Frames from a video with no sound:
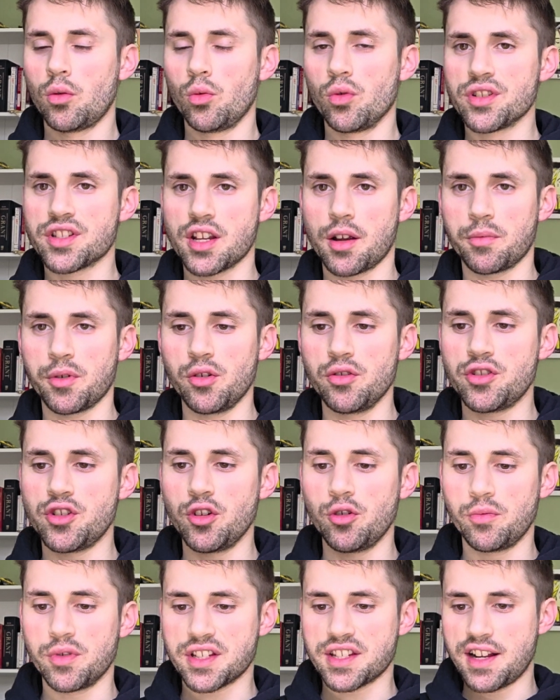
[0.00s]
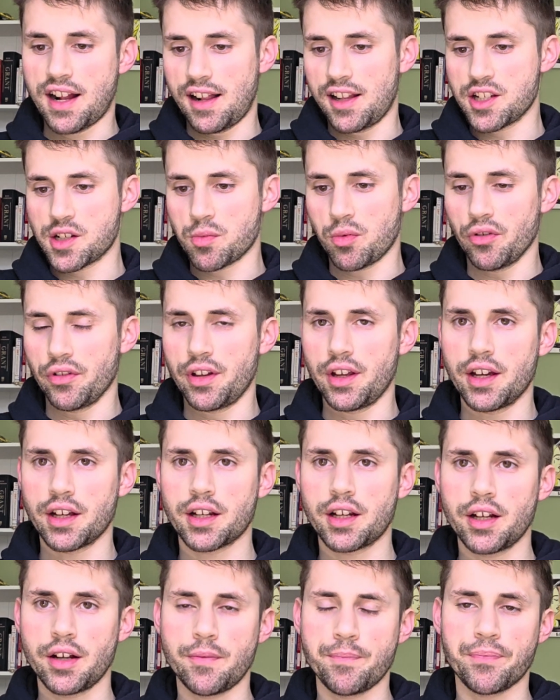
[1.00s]
What's up, YouTube? It's Knowledgeable Nick.
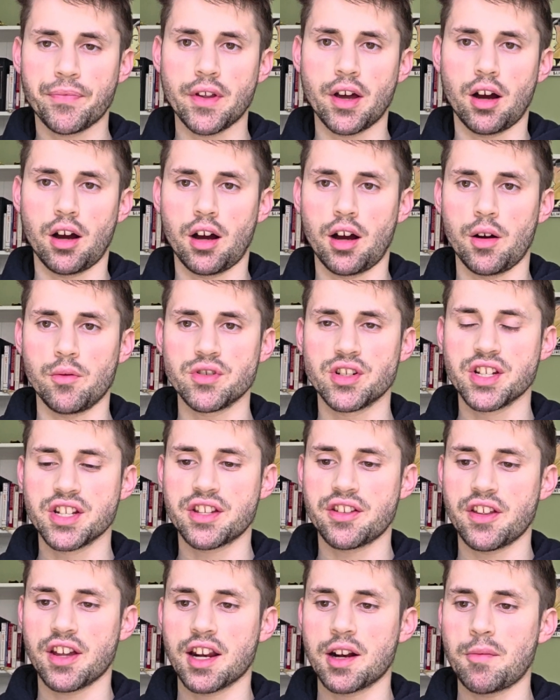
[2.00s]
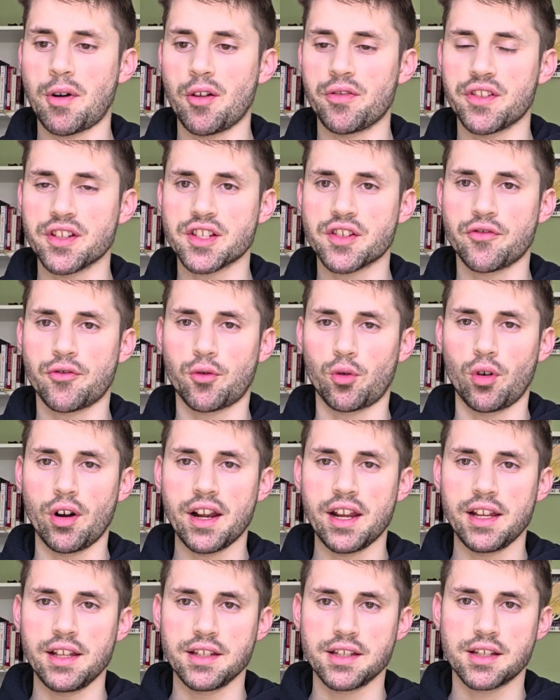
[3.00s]
I was just thinking about this
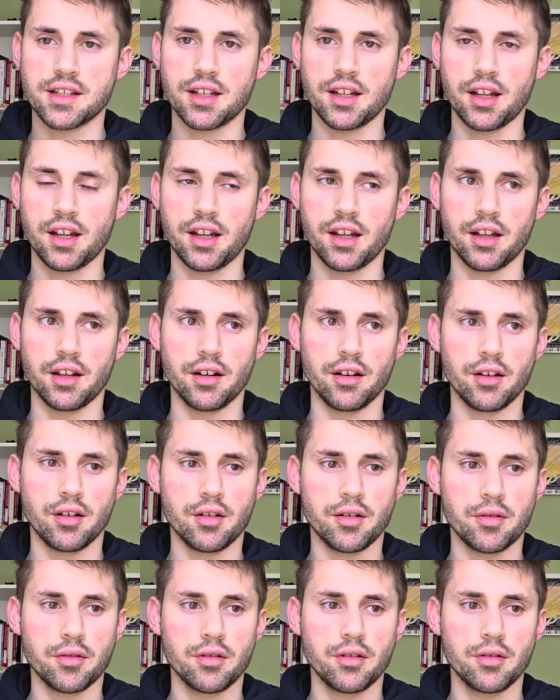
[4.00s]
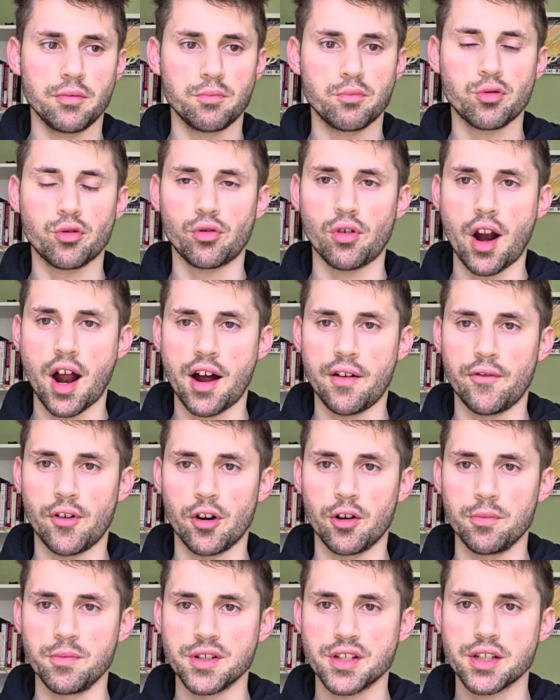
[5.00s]
phrase in
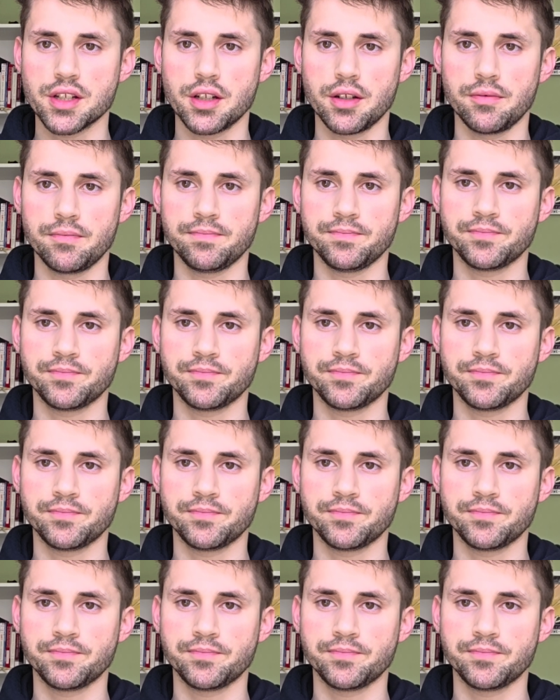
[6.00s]
Proverbs: